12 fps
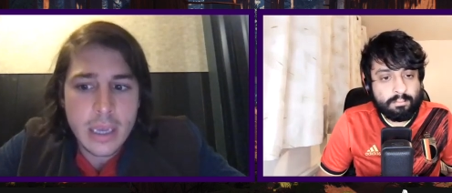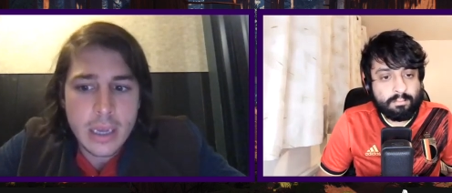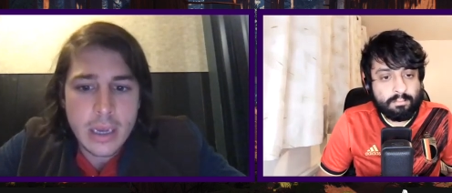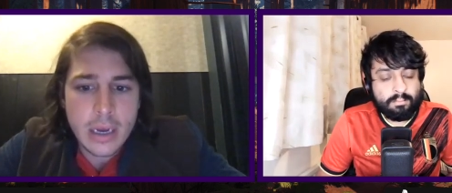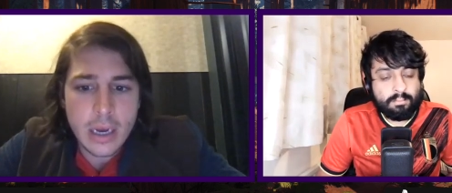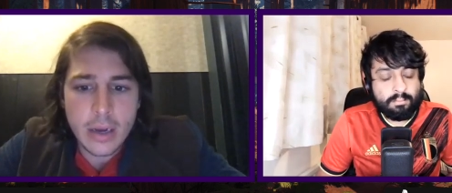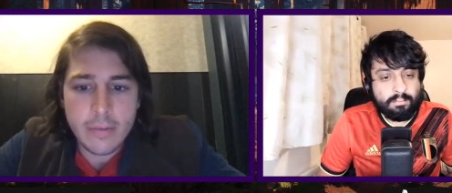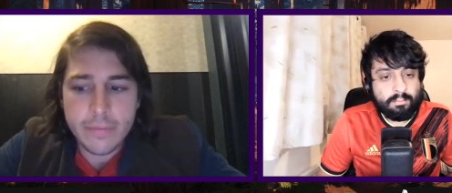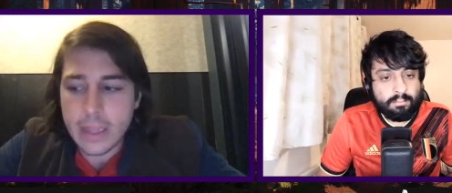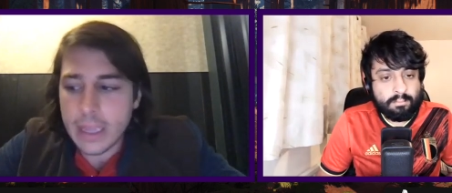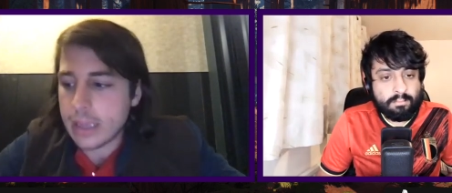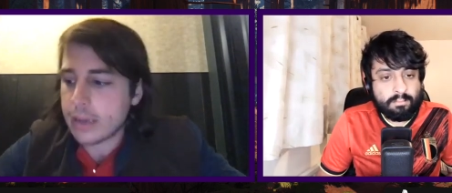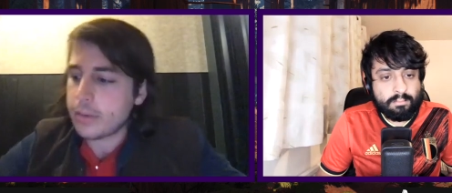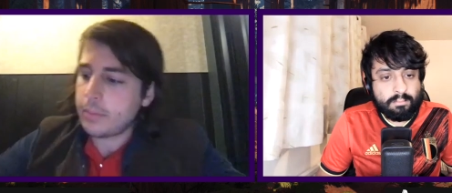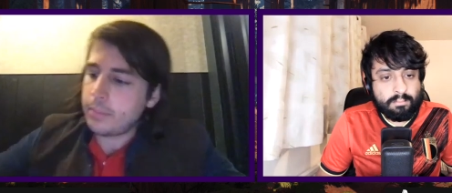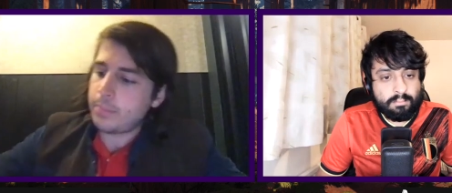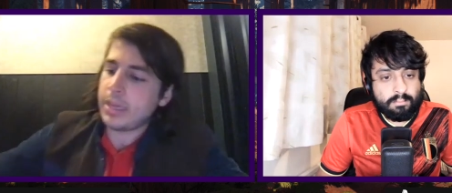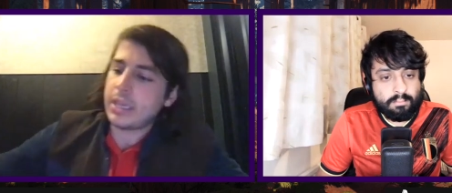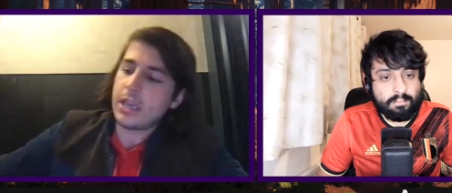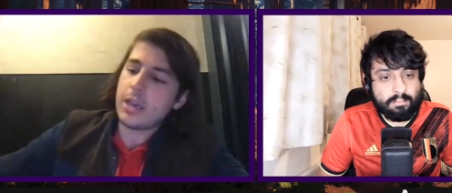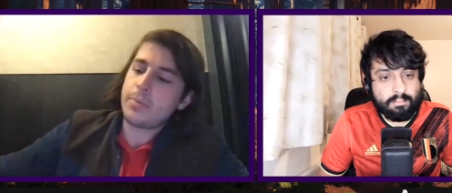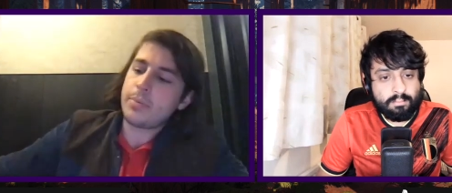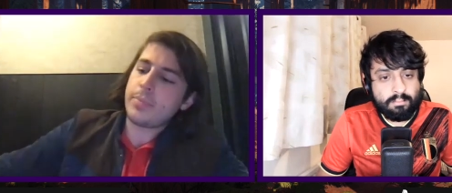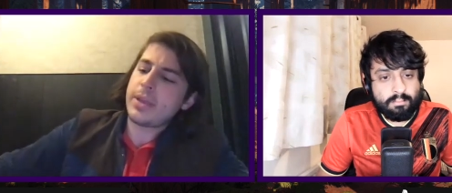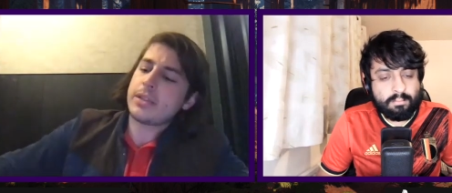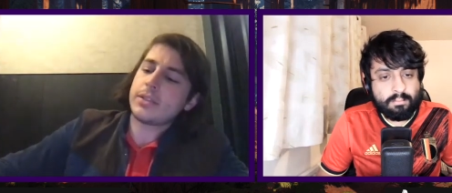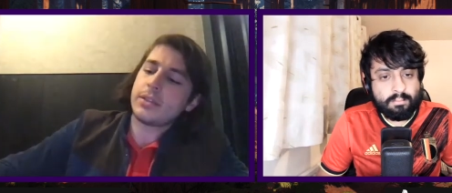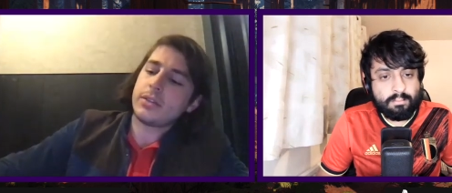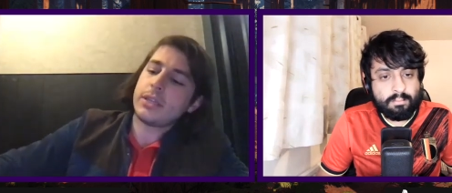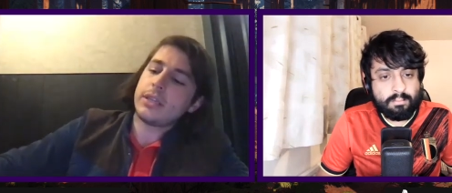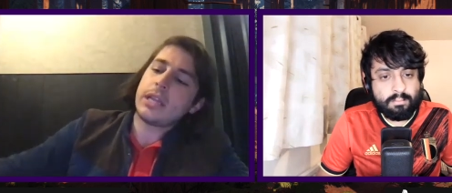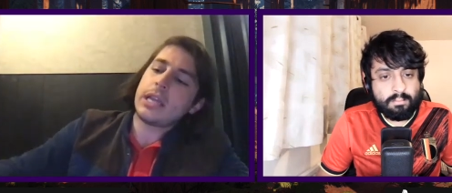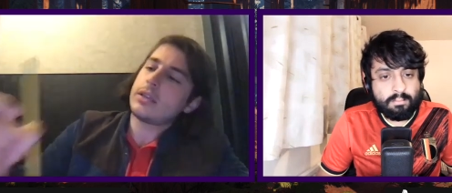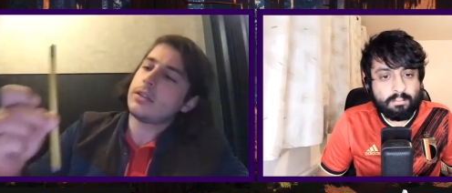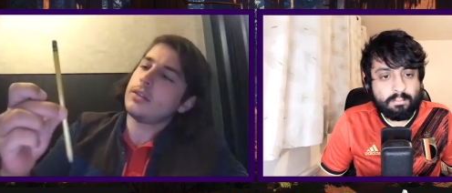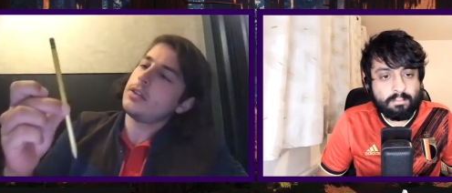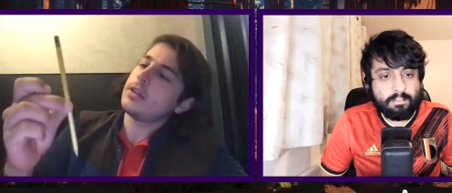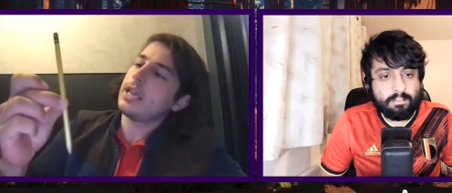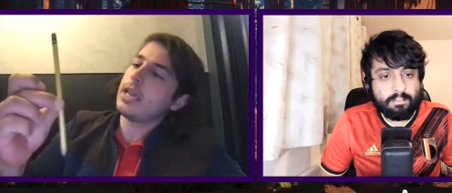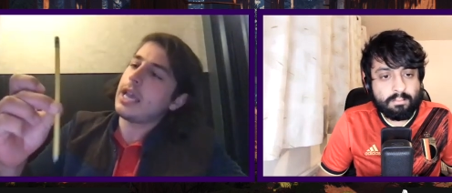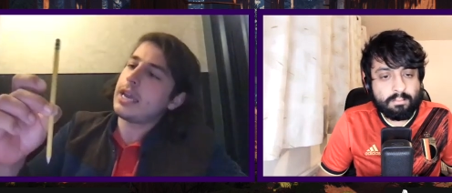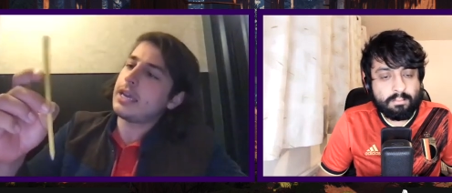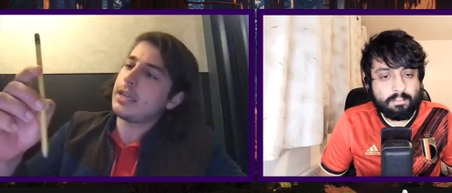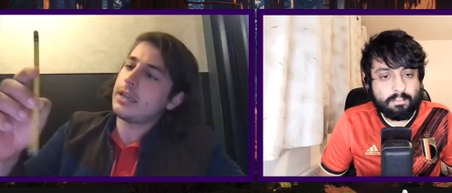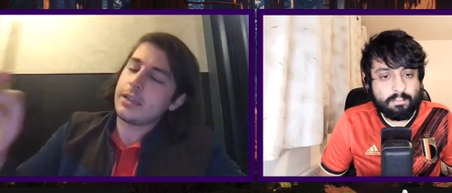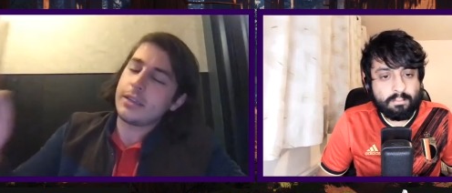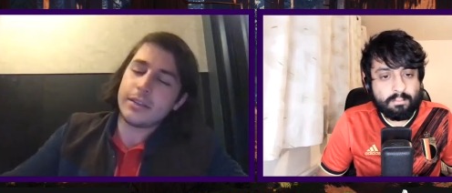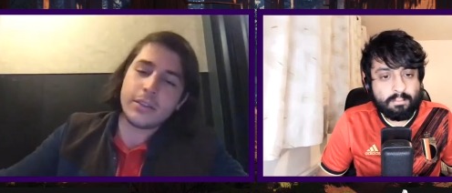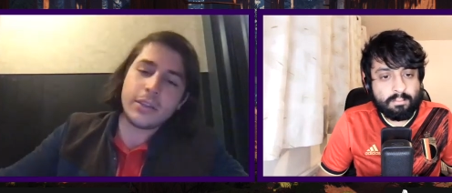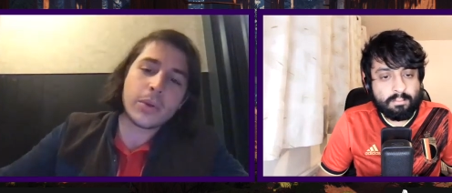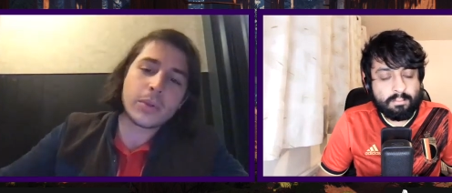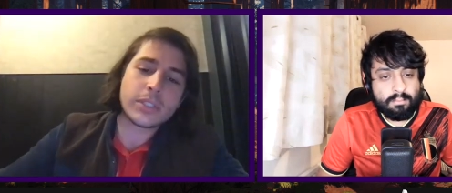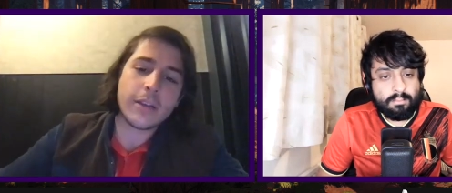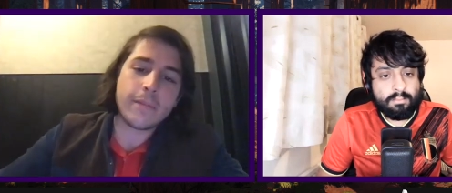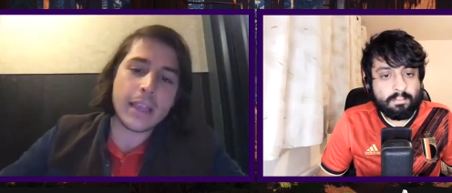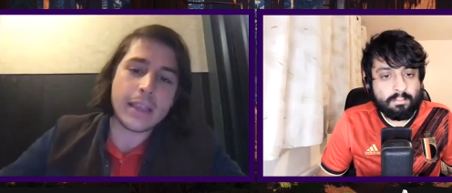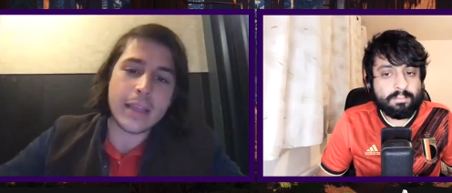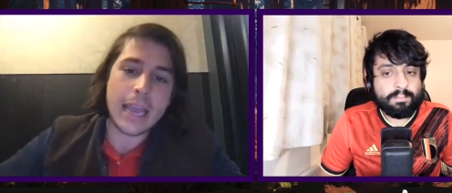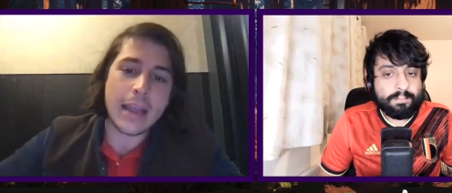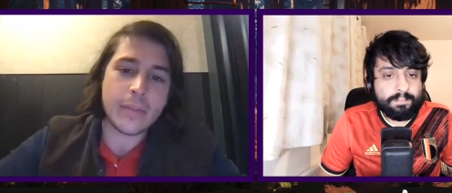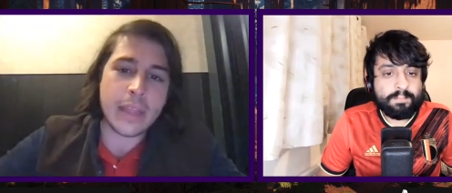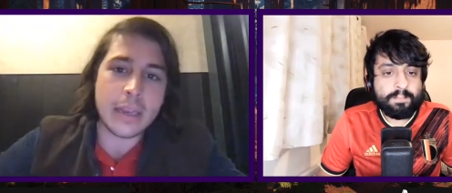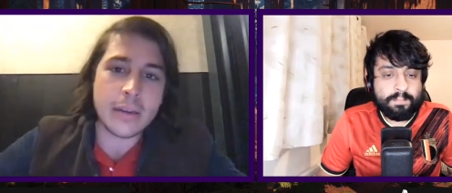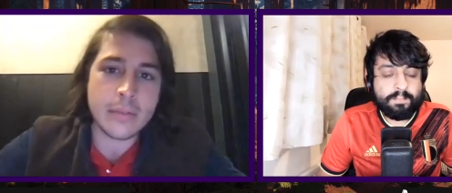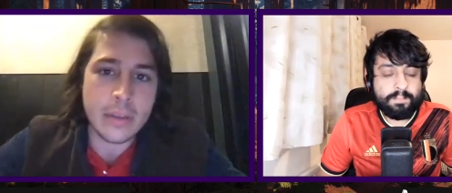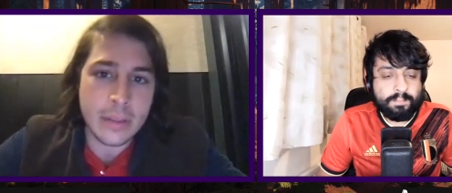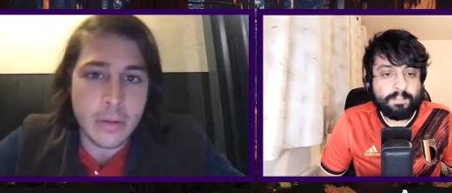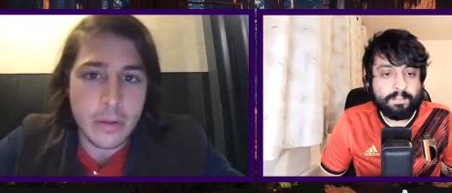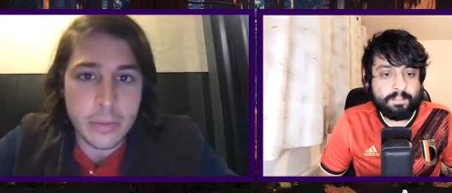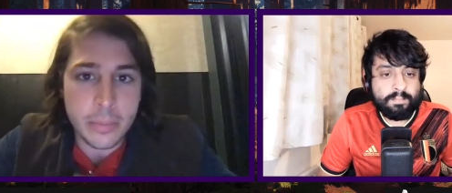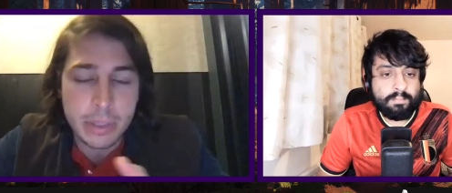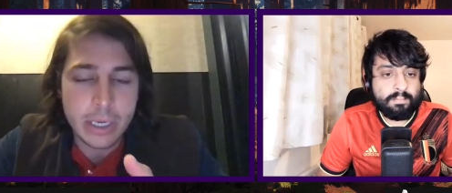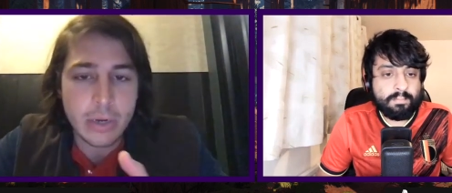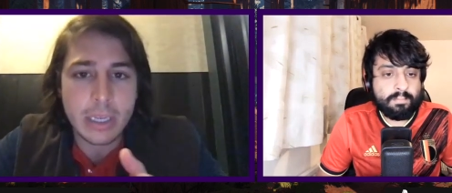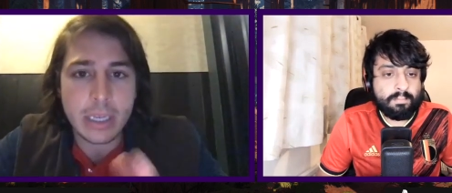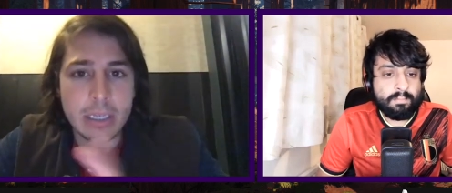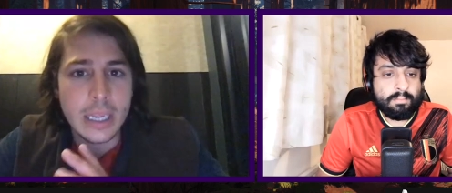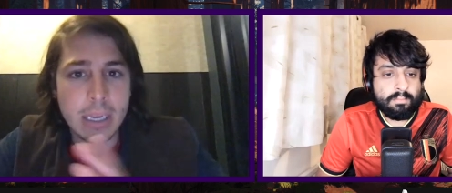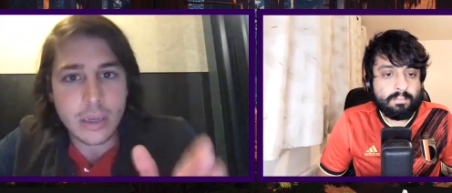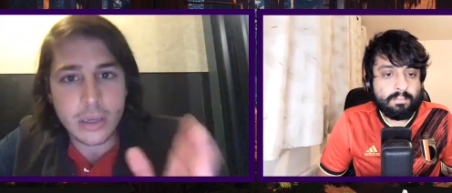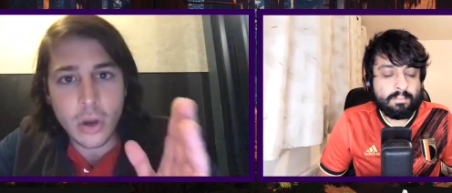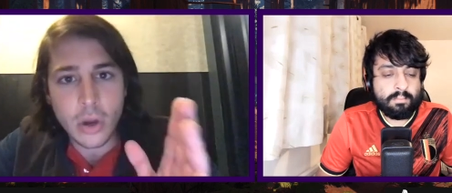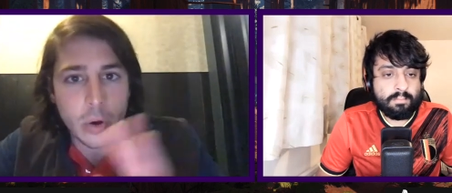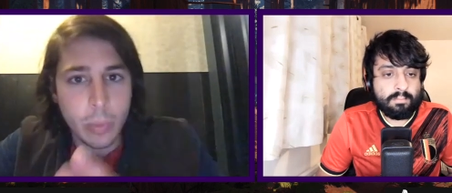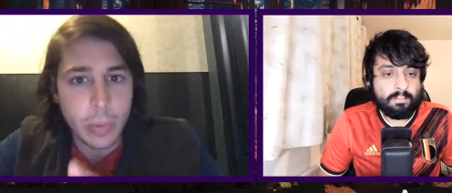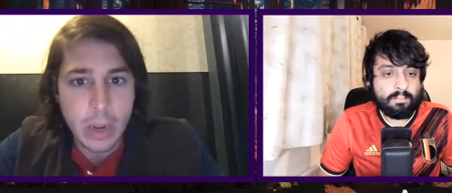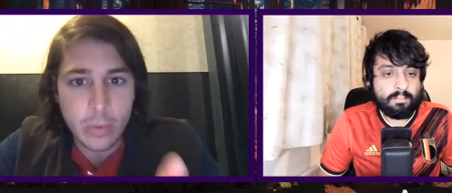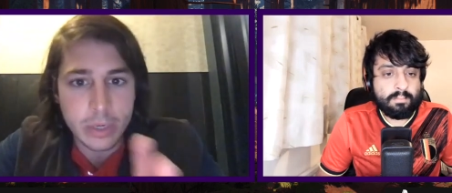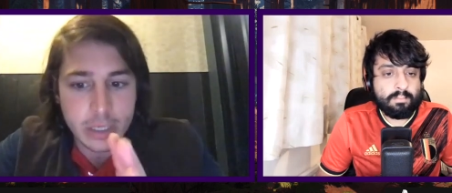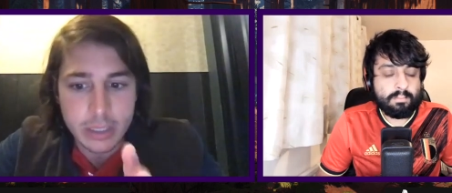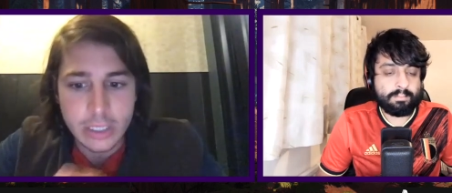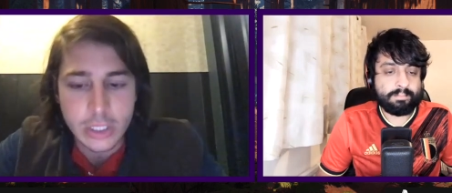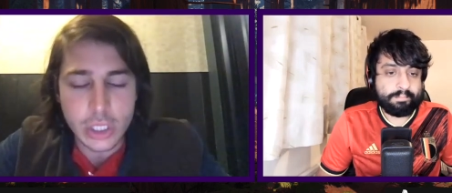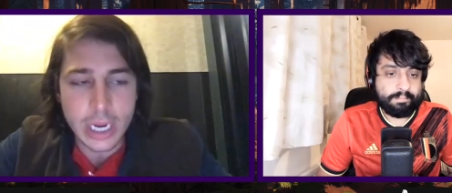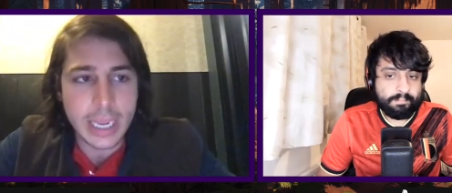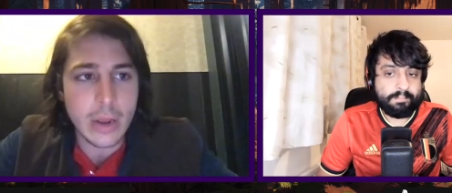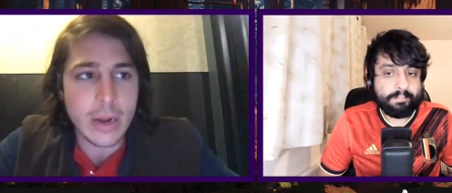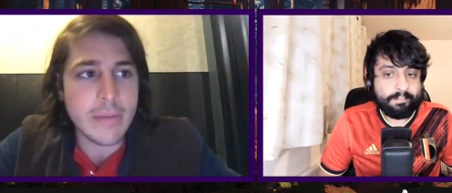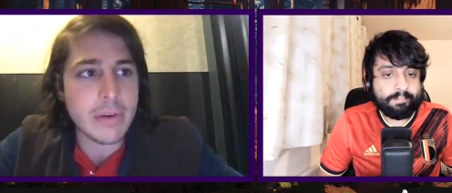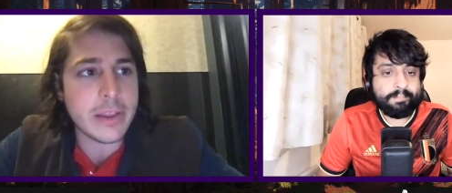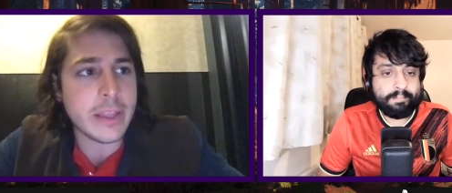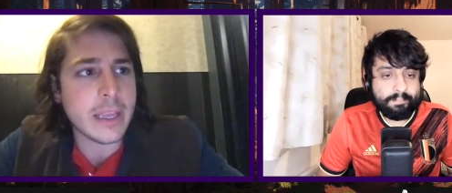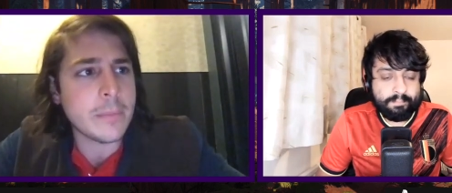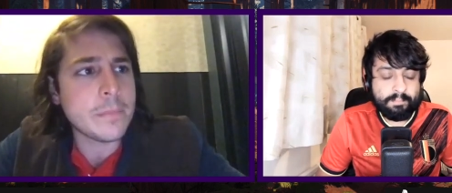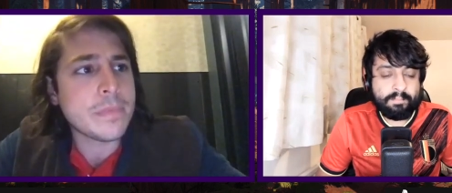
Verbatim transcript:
Speaker 1: of like picking up a pencil and like looking at it, you know, stuff like that, that the, the player can like go around and, and check out everything.